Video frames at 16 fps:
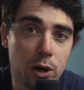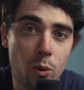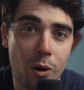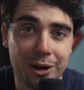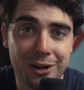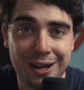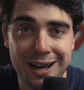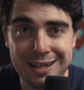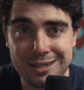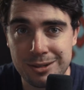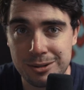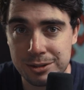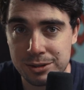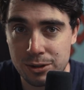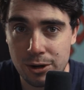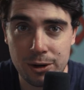going to walk you guys
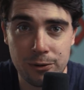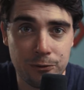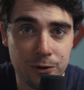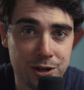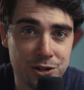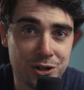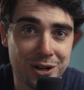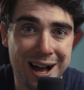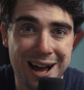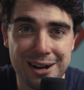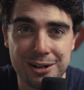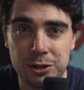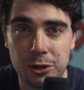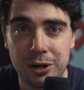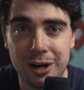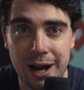through start to finish on how to
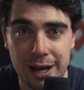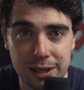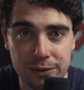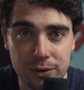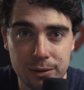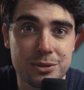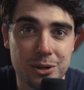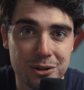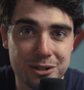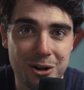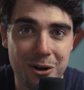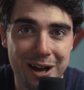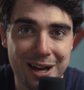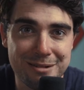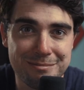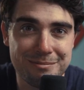do it on HighLevel. So let's go
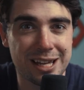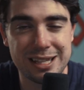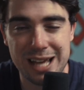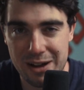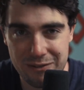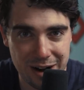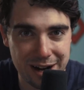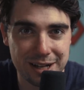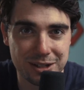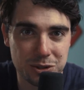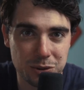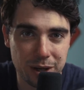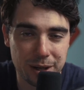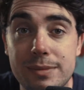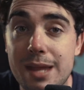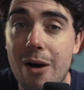ahead and dive right into
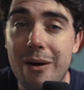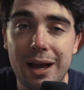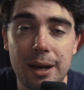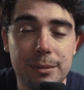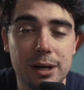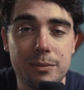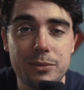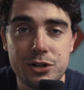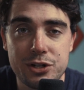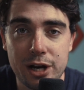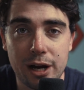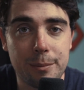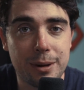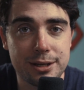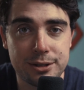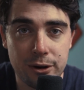it. Now I am going to be
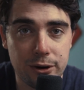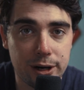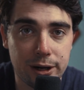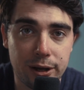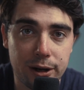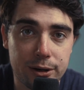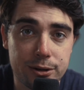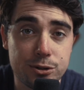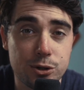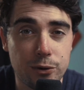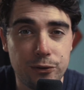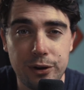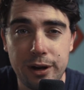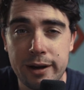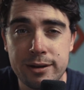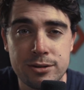sharing my screen here, so if
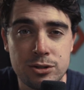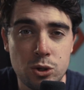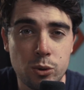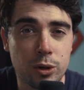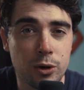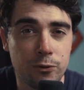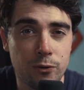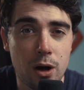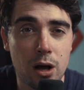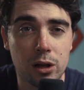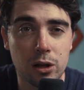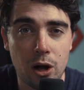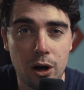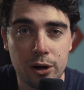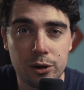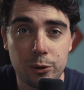you guys do want to follow
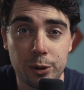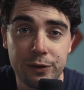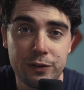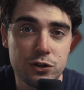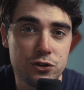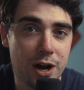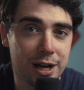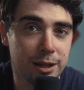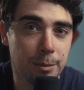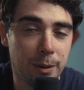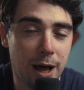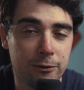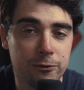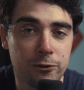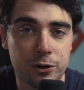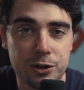along or even try out the
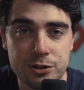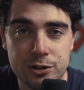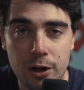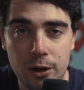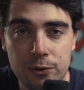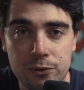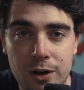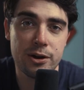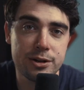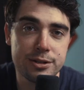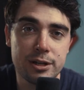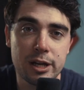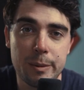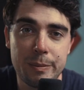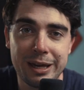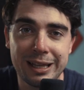platform for yourself, there is
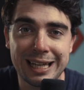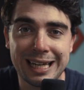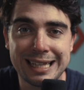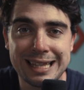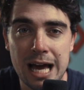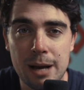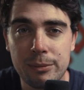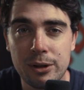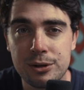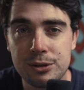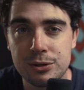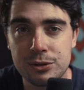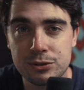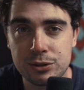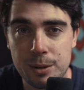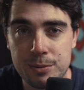going to be a link down below in the
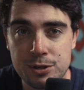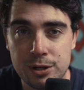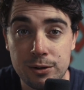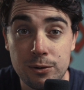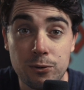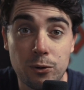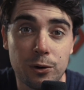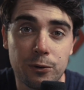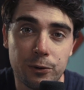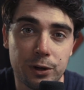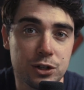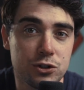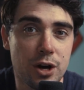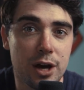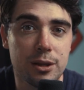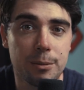description for a free
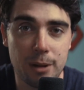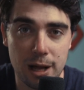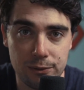trial of the